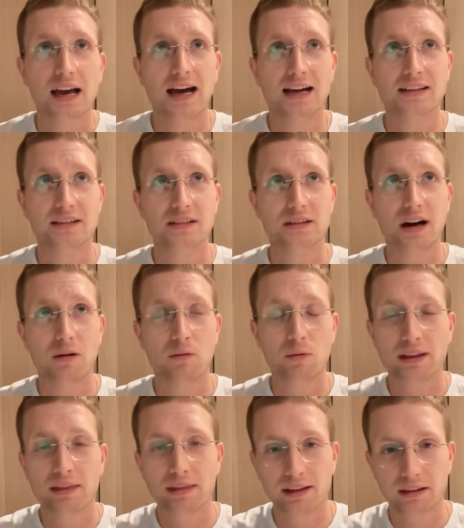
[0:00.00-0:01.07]
And
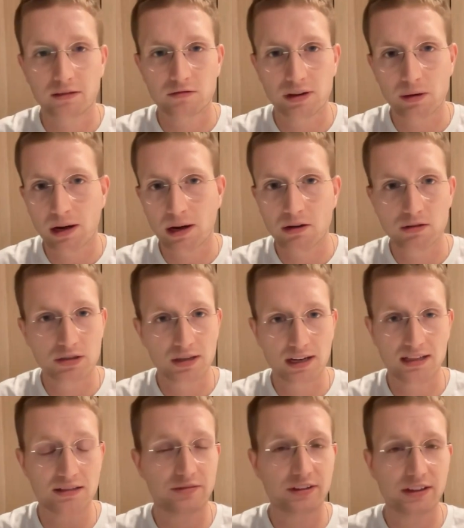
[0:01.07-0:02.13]
we think that Reware also
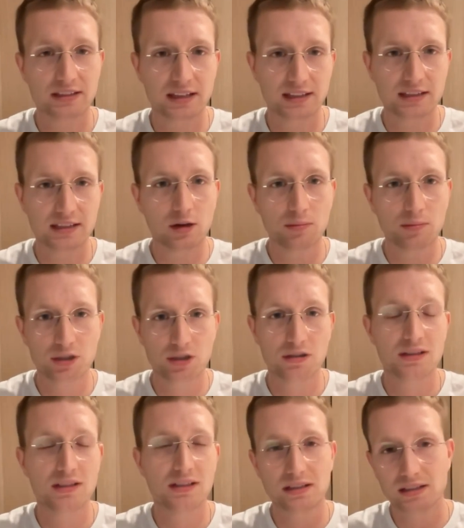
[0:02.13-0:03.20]
has a fantastic
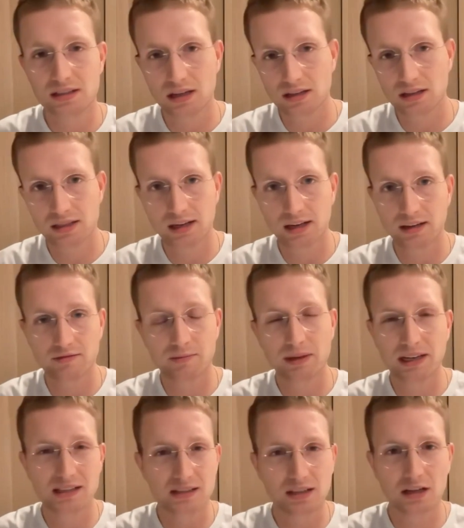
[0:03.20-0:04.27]
opportunity to start to kind of
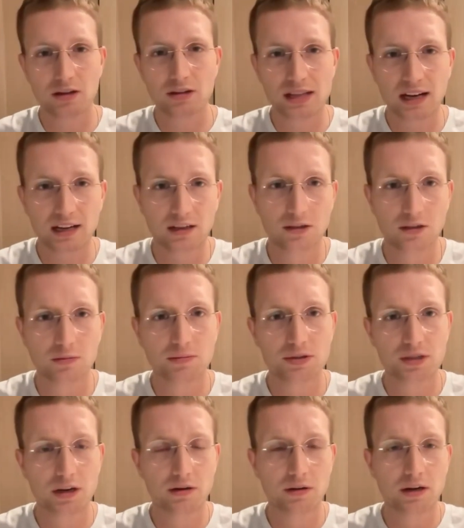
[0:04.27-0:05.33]
begin to close that loop.
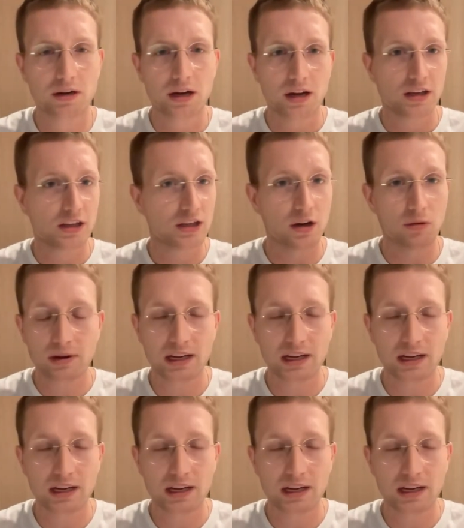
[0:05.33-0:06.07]
So, we